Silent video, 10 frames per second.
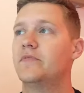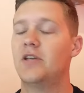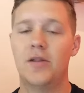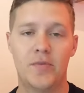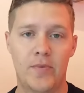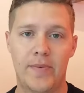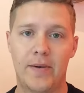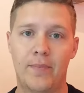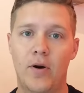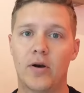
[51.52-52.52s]
Tell them
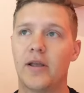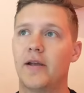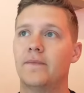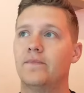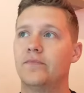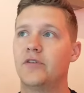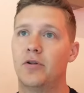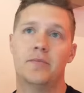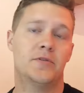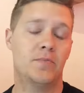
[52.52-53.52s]
about parking. Tell
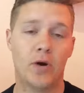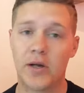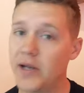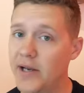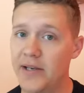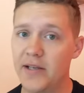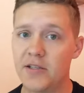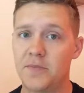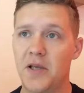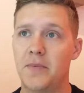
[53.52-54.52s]
them some parking
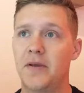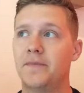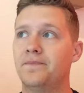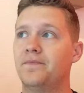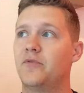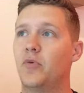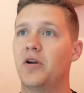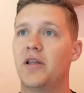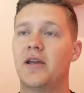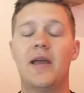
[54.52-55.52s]
ideas, maybe
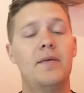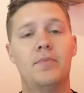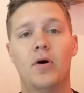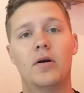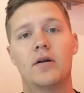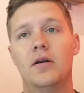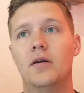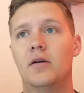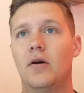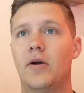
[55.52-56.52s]
where they can park.
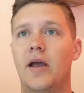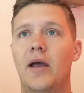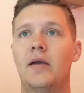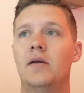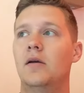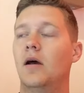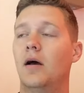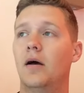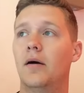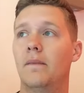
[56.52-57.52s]
Okay,
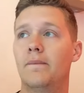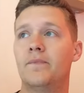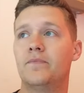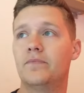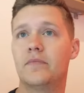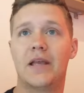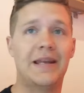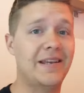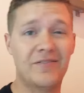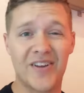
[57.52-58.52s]

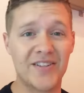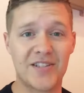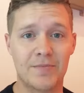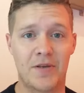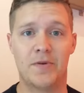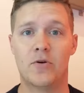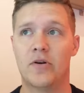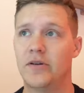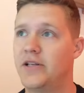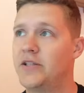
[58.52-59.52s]
any events that may be going
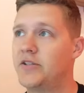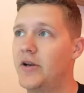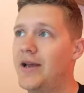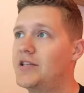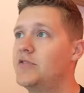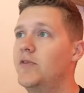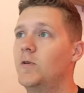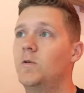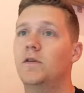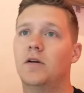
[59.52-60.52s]
on downtown
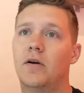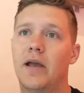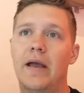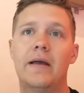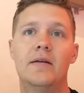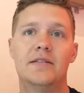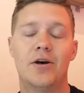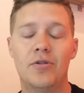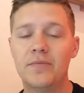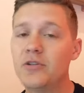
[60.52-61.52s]
Asheville. Okay,
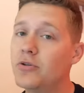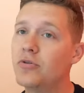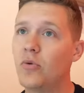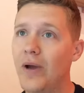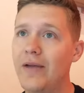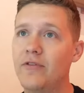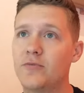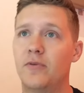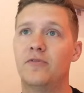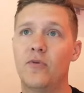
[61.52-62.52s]
tell them to do the
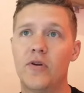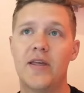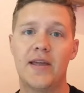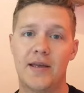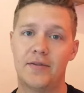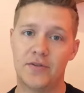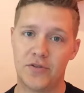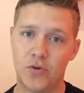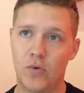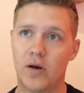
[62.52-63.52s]
waivers before they get in the
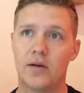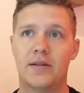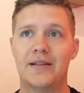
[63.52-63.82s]
store.